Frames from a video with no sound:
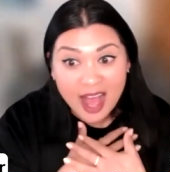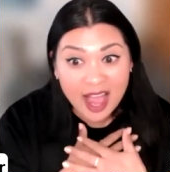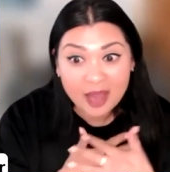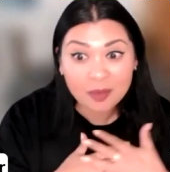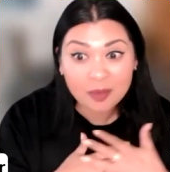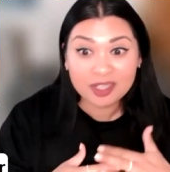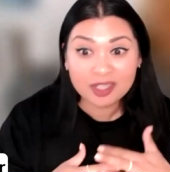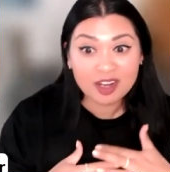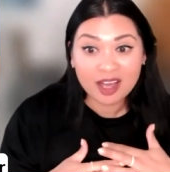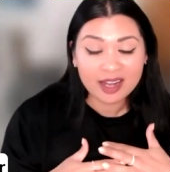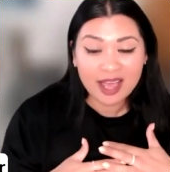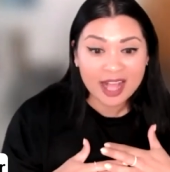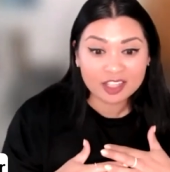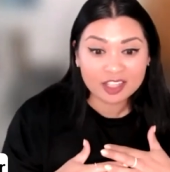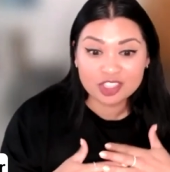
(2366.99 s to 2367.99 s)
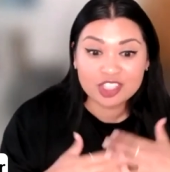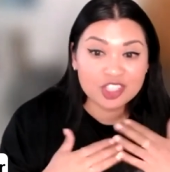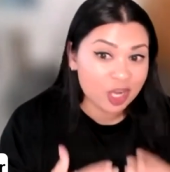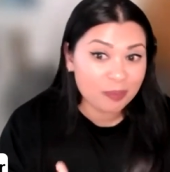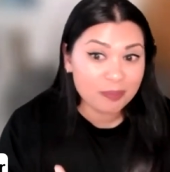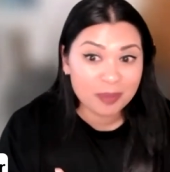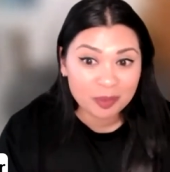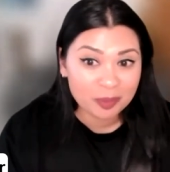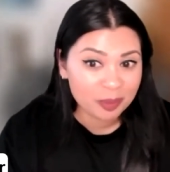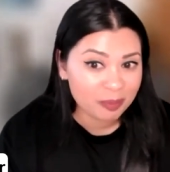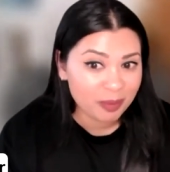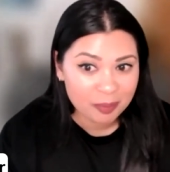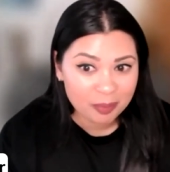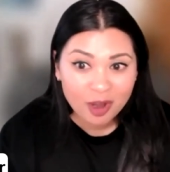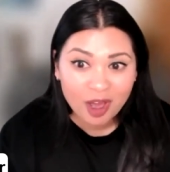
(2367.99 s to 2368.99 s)
I would not actually jump in with
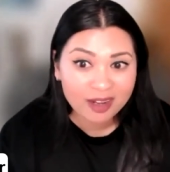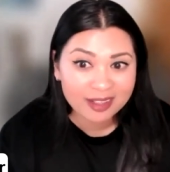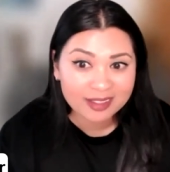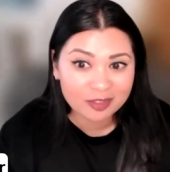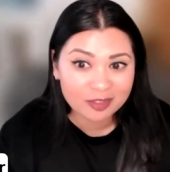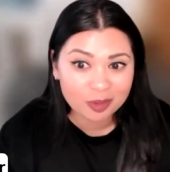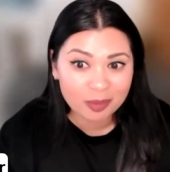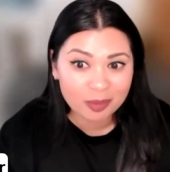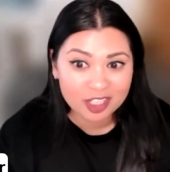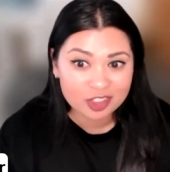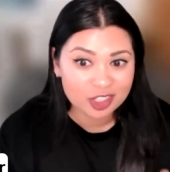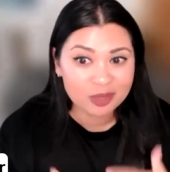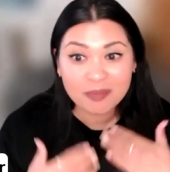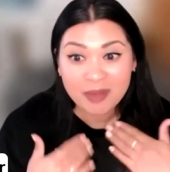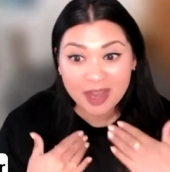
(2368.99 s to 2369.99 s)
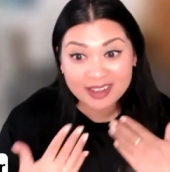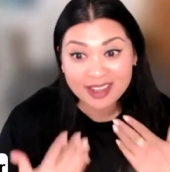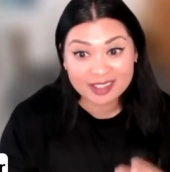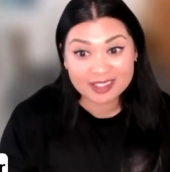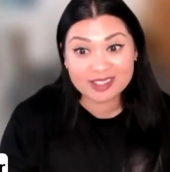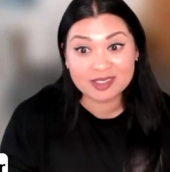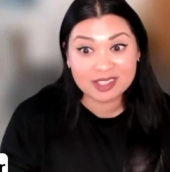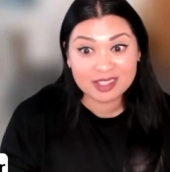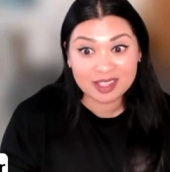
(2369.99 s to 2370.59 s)
my product information. My next